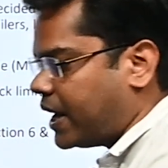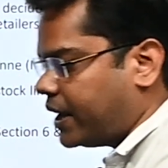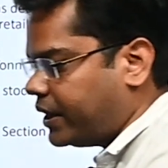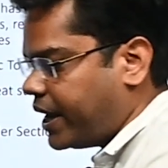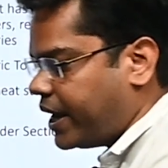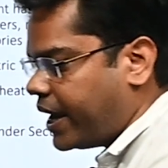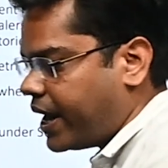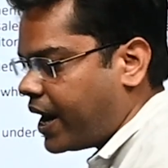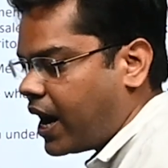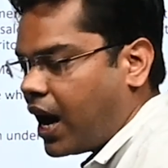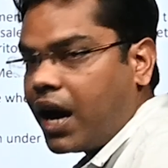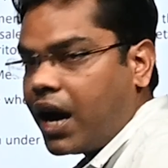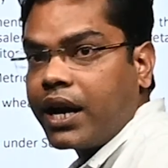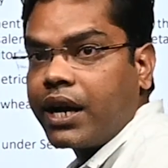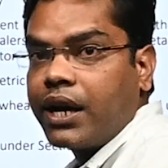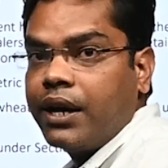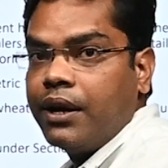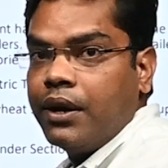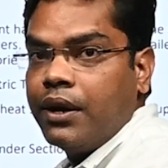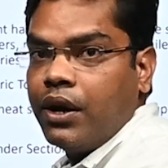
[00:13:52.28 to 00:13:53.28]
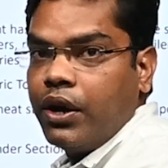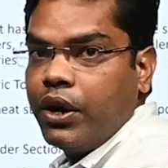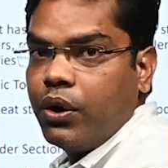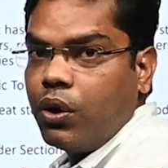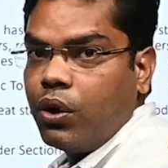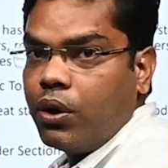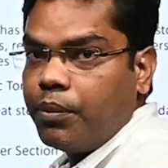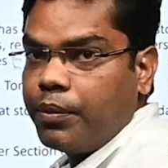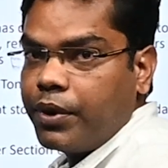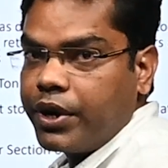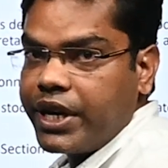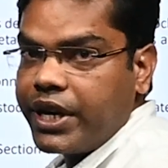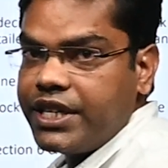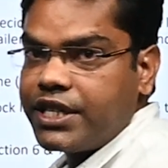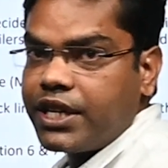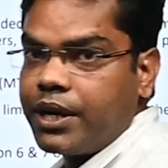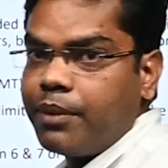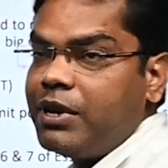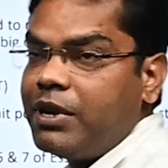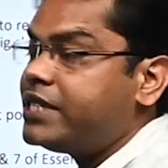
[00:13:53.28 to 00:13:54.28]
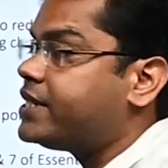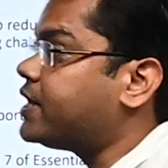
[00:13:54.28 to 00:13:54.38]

and there are reasonable